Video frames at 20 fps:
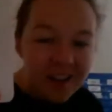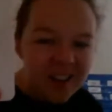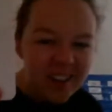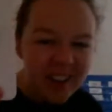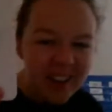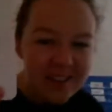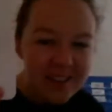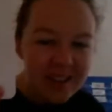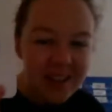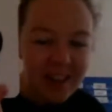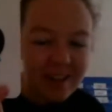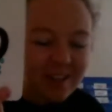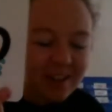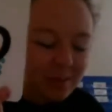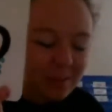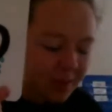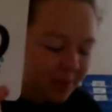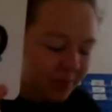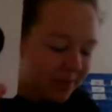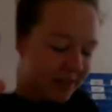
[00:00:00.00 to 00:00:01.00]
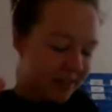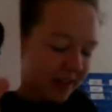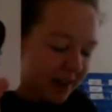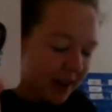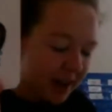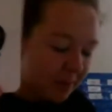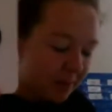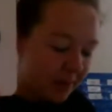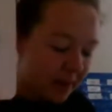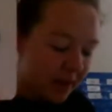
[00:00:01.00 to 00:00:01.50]
guys say that with me 3
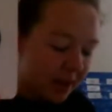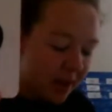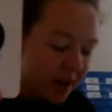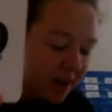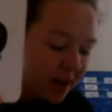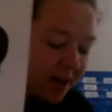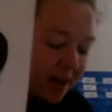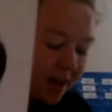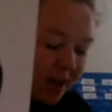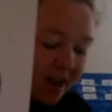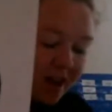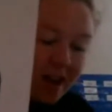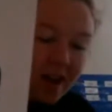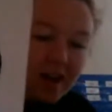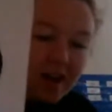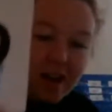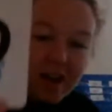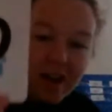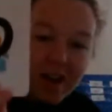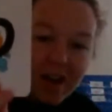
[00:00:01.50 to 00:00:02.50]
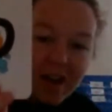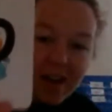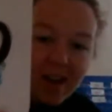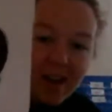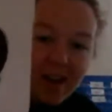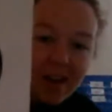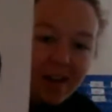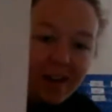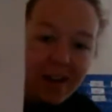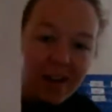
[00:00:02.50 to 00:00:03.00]
times? Uh,
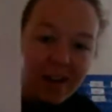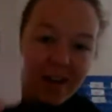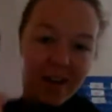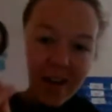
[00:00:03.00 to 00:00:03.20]
uh,